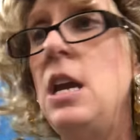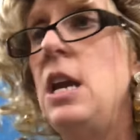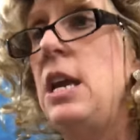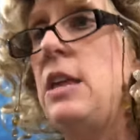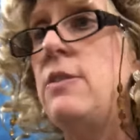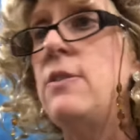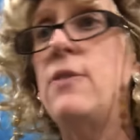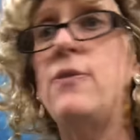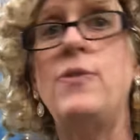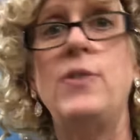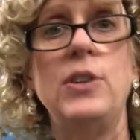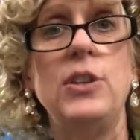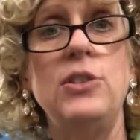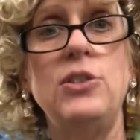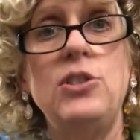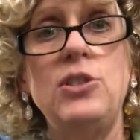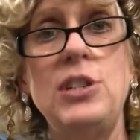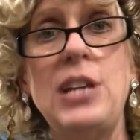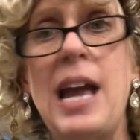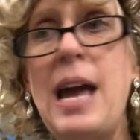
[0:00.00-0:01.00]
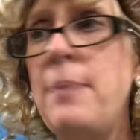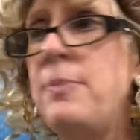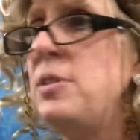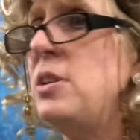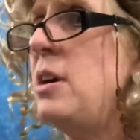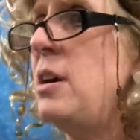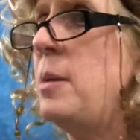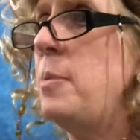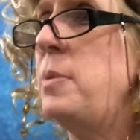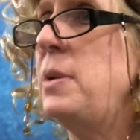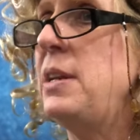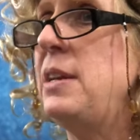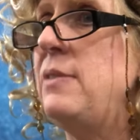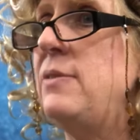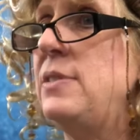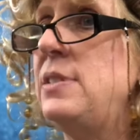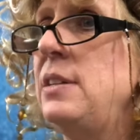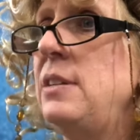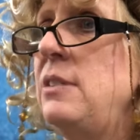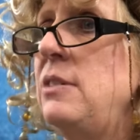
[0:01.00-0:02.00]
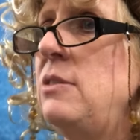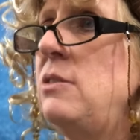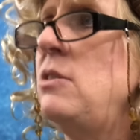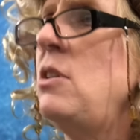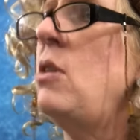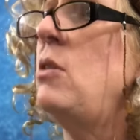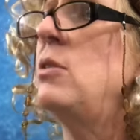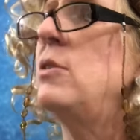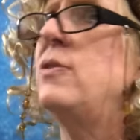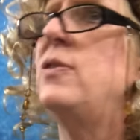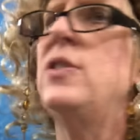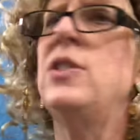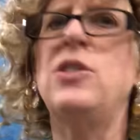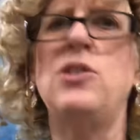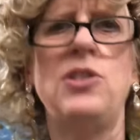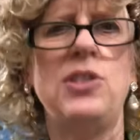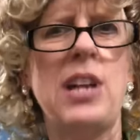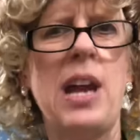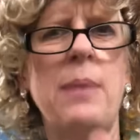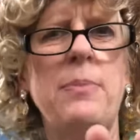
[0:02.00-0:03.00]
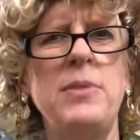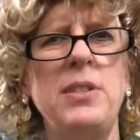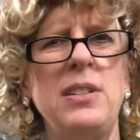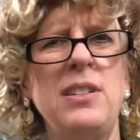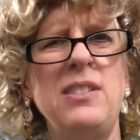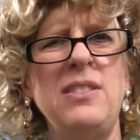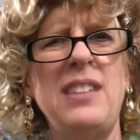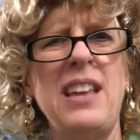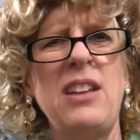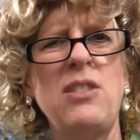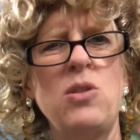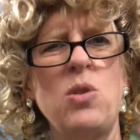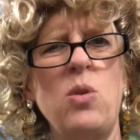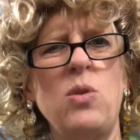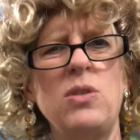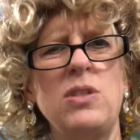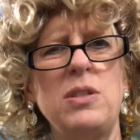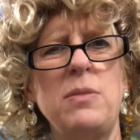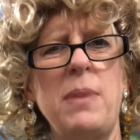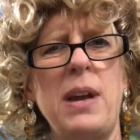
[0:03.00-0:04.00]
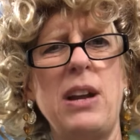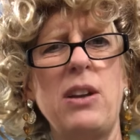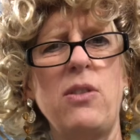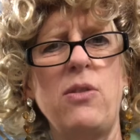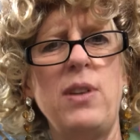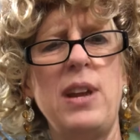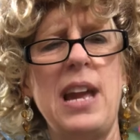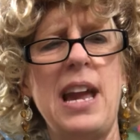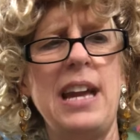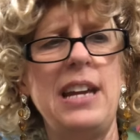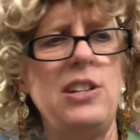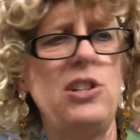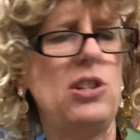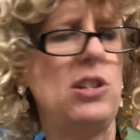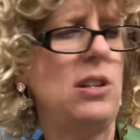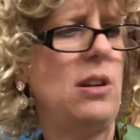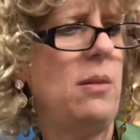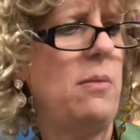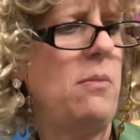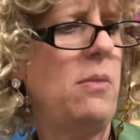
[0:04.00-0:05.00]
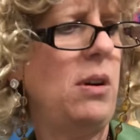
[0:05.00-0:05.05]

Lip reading: in the first chapter, I believe it is, not the first chapter, because that talks about creation.